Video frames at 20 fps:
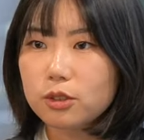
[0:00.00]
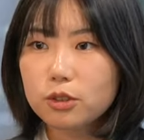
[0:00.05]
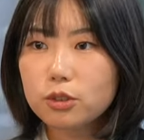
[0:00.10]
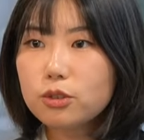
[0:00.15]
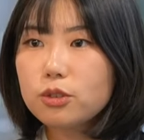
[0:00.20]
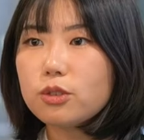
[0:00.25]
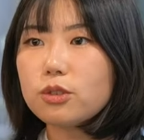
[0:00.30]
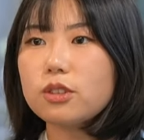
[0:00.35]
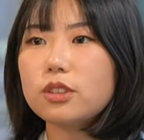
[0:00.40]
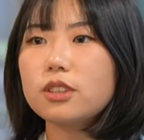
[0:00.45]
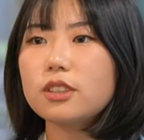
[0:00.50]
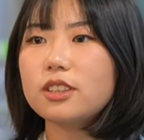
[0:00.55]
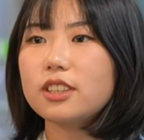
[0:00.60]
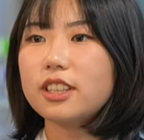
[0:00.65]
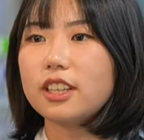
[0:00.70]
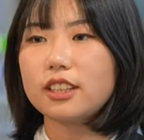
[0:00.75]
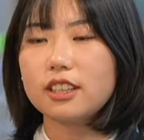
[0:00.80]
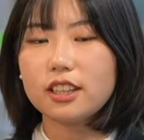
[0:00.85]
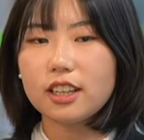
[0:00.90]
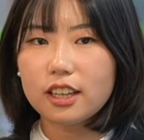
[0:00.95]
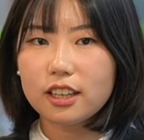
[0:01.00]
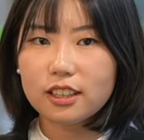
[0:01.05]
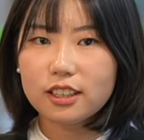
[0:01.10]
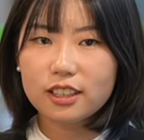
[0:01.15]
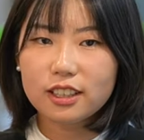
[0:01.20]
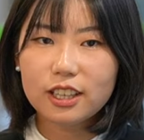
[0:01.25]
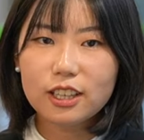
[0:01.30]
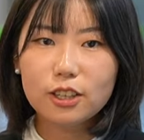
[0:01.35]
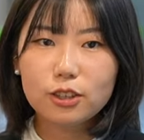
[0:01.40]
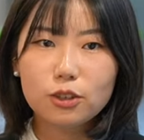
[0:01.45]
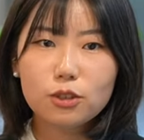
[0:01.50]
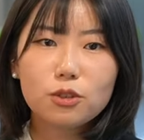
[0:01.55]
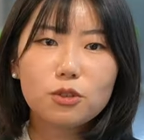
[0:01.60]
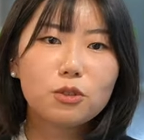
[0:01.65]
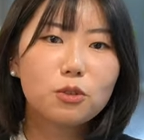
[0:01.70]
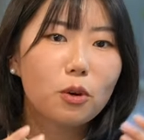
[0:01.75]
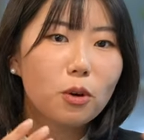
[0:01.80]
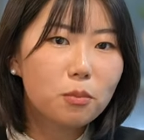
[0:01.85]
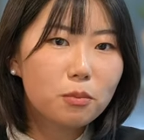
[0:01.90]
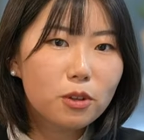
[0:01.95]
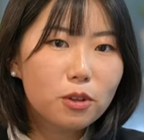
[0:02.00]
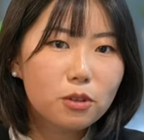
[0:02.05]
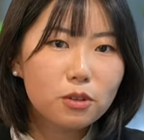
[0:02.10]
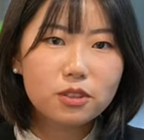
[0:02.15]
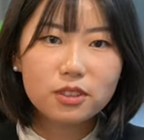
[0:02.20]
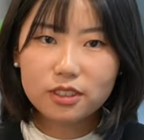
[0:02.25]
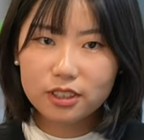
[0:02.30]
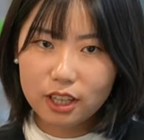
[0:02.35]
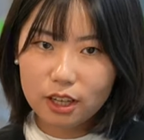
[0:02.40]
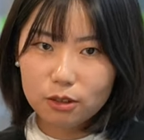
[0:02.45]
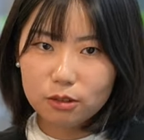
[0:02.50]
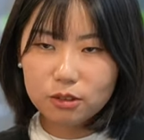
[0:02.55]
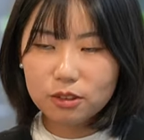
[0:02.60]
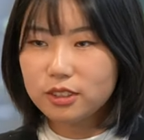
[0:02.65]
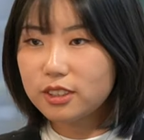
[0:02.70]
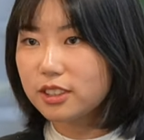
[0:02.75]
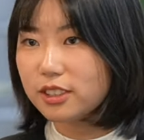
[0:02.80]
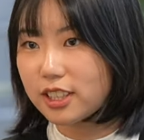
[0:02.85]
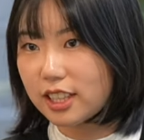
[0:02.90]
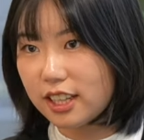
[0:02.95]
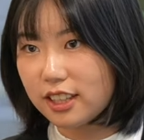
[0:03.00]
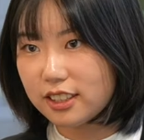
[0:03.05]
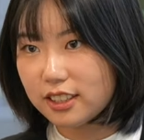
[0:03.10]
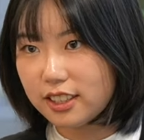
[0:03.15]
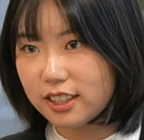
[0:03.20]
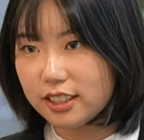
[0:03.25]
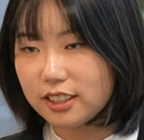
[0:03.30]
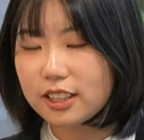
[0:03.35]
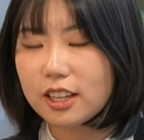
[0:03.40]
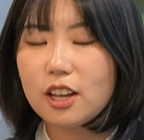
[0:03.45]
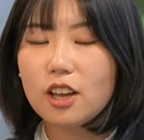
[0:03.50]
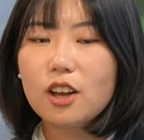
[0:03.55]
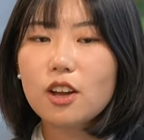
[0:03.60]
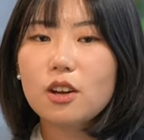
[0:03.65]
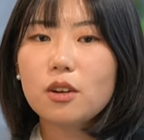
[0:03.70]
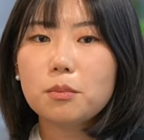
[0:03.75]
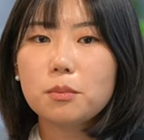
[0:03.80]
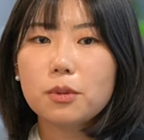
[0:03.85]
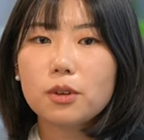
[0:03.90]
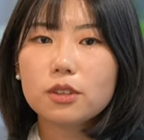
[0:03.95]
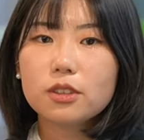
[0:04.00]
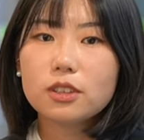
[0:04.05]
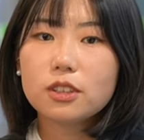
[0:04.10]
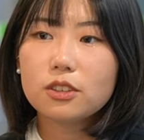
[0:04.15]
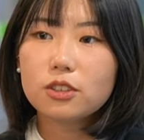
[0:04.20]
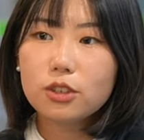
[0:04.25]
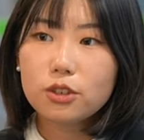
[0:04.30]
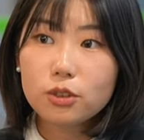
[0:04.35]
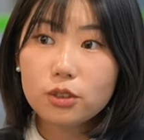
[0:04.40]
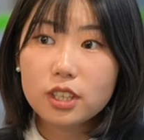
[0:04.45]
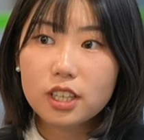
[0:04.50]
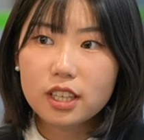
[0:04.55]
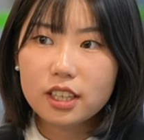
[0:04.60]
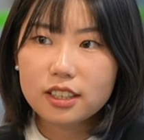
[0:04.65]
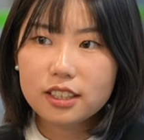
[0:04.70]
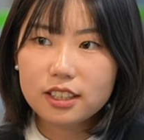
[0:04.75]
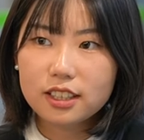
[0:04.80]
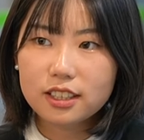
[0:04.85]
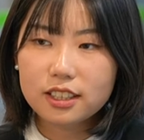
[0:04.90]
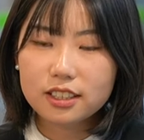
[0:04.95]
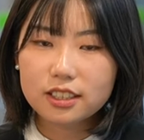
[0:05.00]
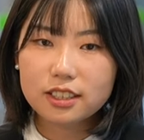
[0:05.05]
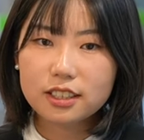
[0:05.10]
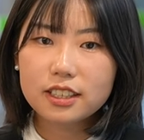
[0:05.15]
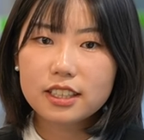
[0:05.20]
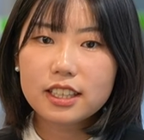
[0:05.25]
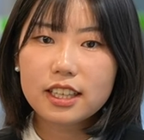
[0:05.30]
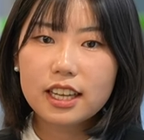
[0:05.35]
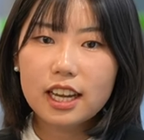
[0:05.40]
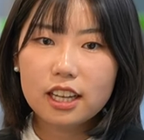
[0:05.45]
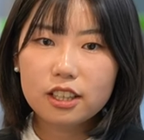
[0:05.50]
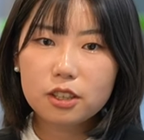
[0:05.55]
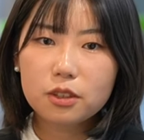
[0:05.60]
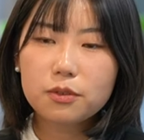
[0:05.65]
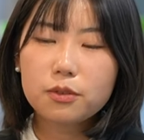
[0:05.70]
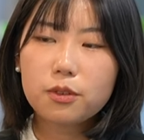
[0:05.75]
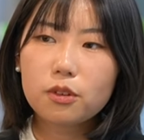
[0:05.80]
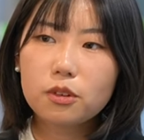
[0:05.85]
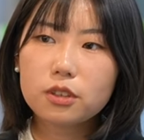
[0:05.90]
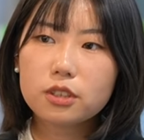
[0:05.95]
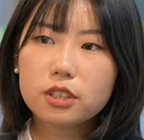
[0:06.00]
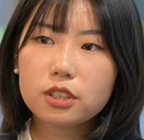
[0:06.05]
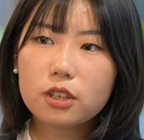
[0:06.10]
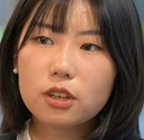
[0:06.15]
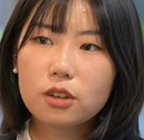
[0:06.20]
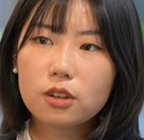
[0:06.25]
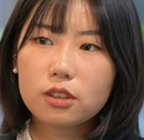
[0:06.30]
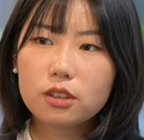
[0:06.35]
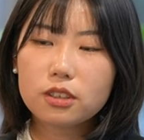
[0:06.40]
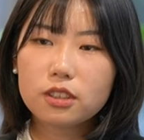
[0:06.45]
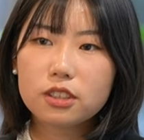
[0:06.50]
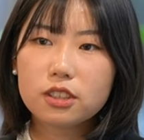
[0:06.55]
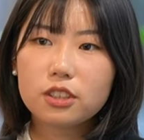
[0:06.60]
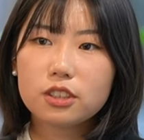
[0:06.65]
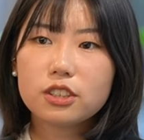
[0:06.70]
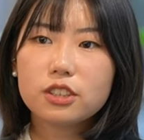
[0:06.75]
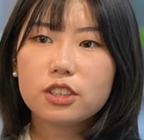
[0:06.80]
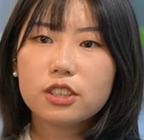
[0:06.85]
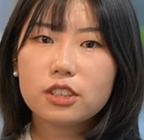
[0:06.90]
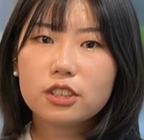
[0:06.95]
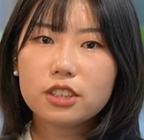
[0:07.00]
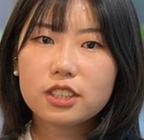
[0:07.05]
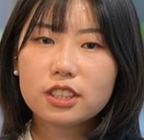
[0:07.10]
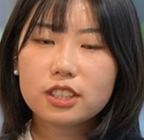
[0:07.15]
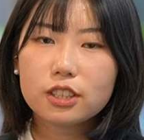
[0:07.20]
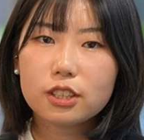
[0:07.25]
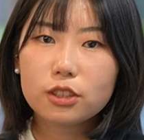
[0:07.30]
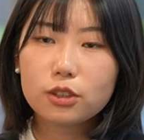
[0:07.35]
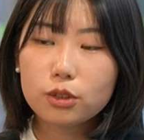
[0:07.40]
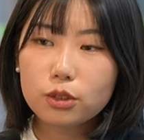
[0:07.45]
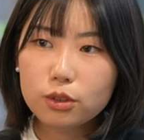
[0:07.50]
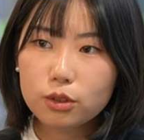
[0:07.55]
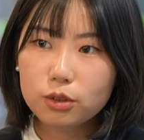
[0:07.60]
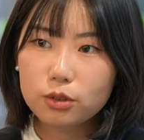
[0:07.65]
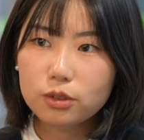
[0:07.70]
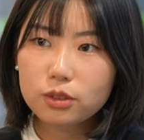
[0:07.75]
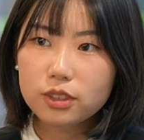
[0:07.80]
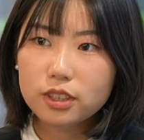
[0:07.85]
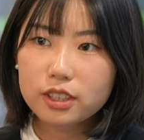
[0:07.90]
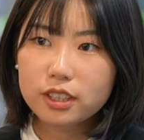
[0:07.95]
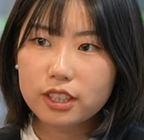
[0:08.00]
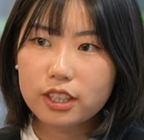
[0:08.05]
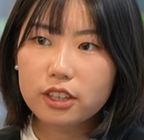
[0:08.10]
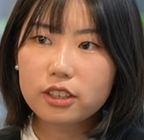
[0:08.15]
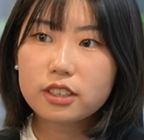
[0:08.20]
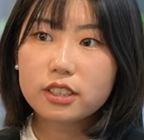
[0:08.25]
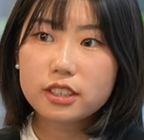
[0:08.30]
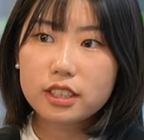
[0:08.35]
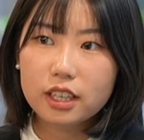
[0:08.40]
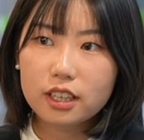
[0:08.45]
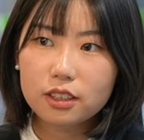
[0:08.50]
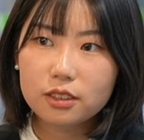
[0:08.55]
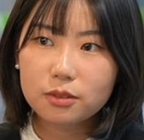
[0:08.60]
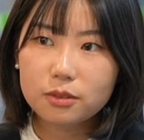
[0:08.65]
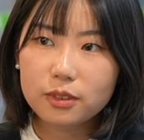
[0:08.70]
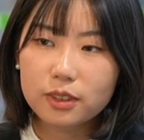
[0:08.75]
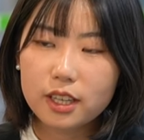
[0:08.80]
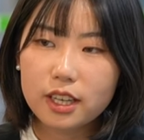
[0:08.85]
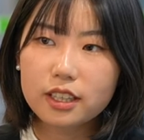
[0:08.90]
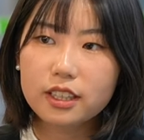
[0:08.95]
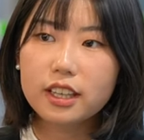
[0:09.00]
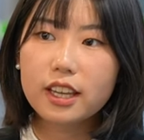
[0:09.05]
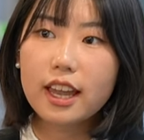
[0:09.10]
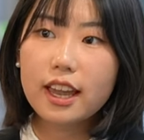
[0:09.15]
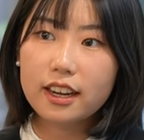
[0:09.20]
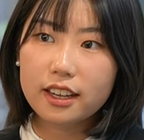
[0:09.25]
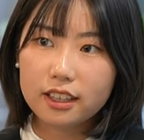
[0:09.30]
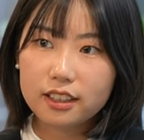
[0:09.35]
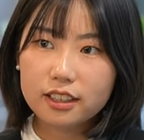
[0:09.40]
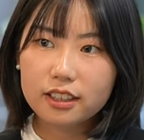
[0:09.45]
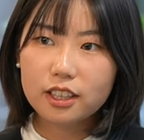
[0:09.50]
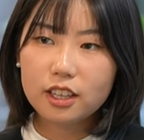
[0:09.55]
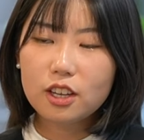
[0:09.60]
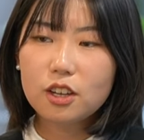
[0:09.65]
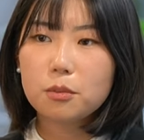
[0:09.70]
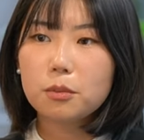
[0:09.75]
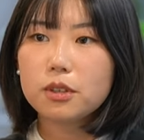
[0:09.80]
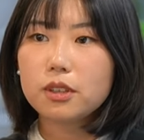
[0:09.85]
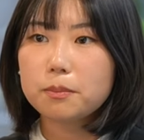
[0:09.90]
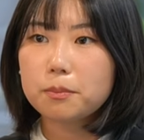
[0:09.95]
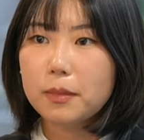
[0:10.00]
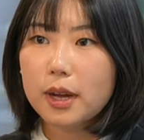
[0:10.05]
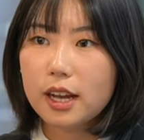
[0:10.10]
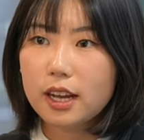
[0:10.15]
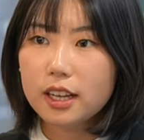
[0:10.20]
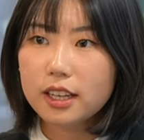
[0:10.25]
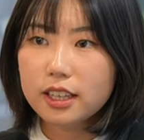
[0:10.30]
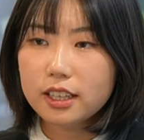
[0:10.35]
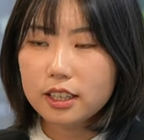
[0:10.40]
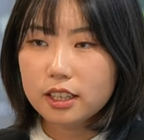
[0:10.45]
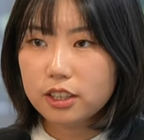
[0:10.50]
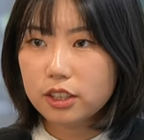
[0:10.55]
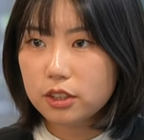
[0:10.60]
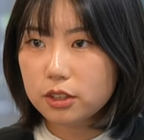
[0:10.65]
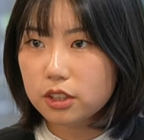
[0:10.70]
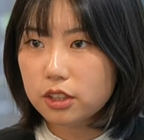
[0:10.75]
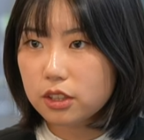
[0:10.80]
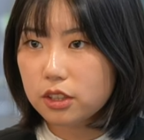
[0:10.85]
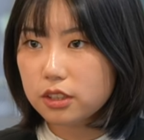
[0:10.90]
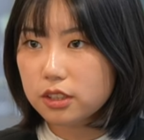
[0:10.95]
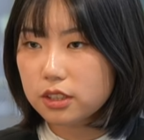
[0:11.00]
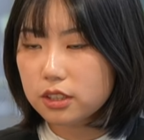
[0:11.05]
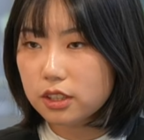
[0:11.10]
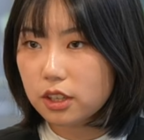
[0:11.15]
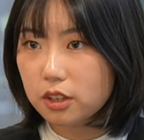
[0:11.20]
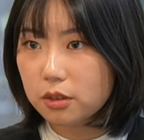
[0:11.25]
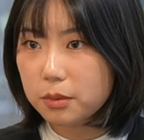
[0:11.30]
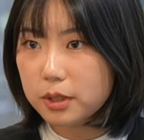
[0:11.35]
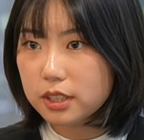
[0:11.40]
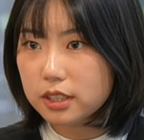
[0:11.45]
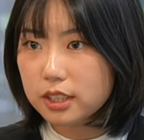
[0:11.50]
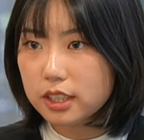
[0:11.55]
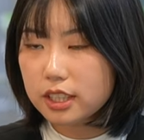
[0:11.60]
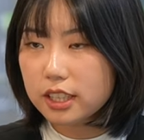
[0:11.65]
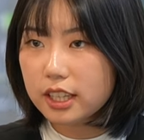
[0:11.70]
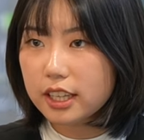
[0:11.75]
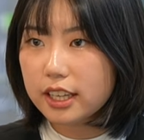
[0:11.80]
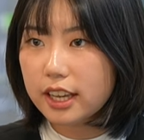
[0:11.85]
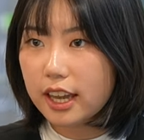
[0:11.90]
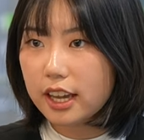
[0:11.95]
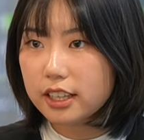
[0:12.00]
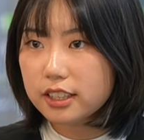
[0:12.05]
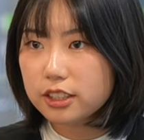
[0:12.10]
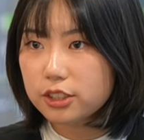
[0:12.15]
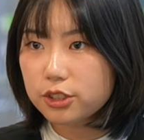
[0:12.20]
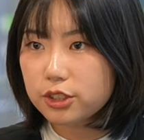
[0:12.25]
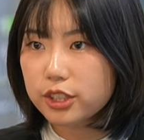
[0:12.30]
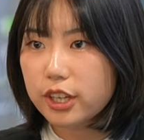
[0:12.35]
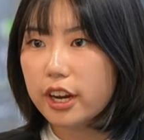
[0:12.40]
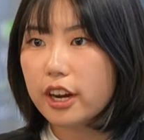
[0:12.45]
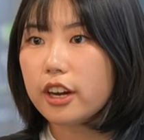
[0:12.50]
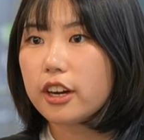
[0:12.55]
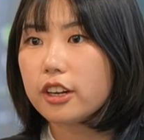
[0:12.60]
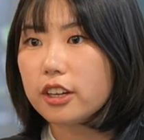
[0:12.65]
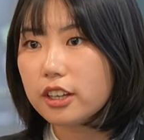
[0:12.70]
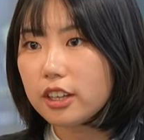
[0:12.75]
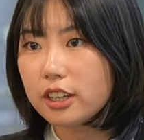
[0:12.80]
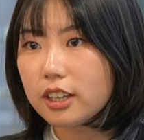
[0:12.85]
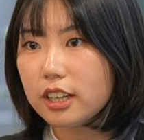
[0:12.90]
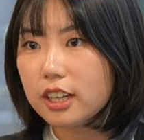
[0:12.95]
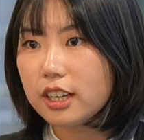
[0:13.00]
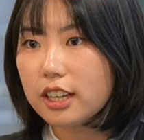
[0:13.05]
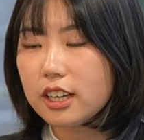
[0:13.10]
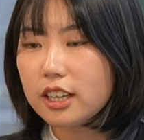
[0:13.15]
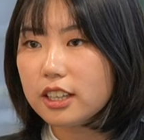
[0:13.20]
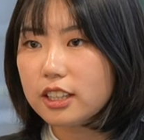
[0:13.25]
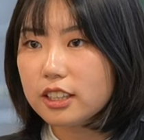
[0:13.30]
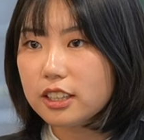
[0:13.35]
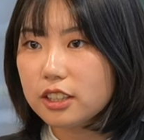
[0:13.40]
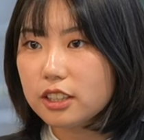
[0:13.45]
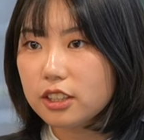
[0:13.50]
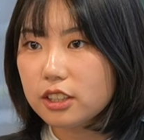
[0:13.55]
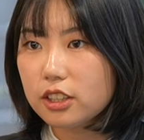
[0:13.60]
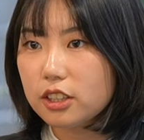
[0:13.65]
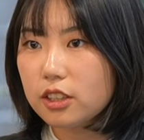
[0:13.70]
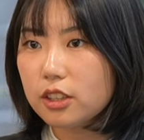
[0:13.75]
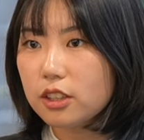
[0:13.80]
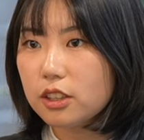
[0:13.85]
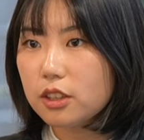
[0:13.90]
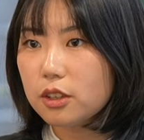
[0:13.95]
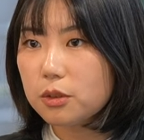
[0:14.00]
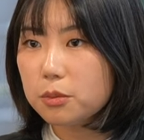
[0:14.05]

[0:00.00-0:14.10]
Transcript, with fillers: you don't like you upload download like that mm -hmm. but unique things the other focusing on the just do their self mm -hmm. and mm-hmm. get it. Mm -hmm. But mine, the service can share mm-hmm. the